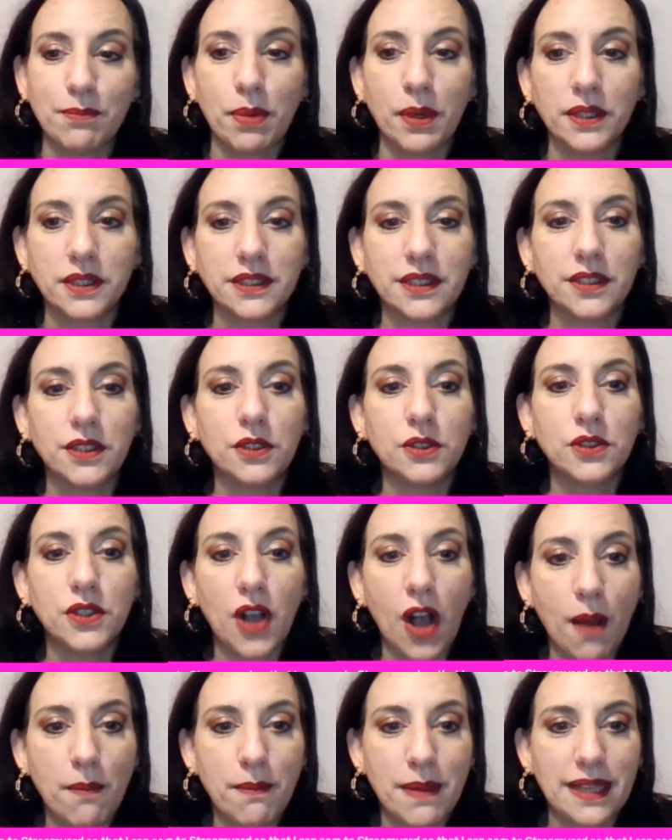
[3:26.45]
person who
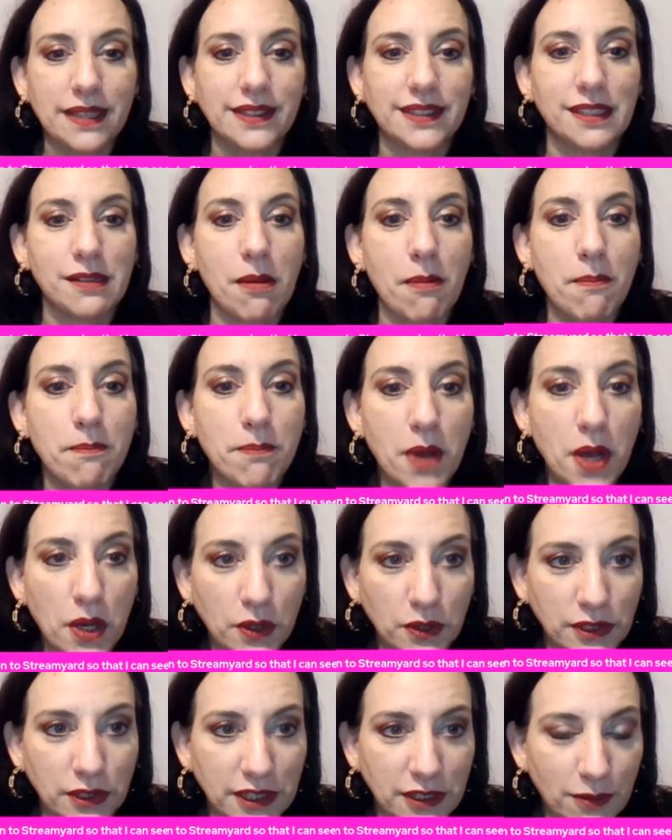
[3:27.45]
comments the
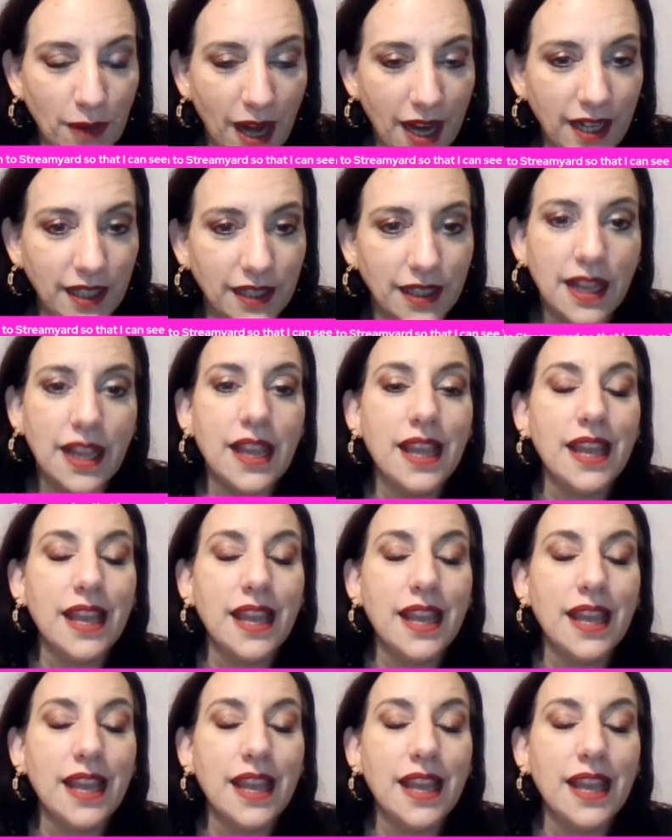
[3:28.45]
most, right?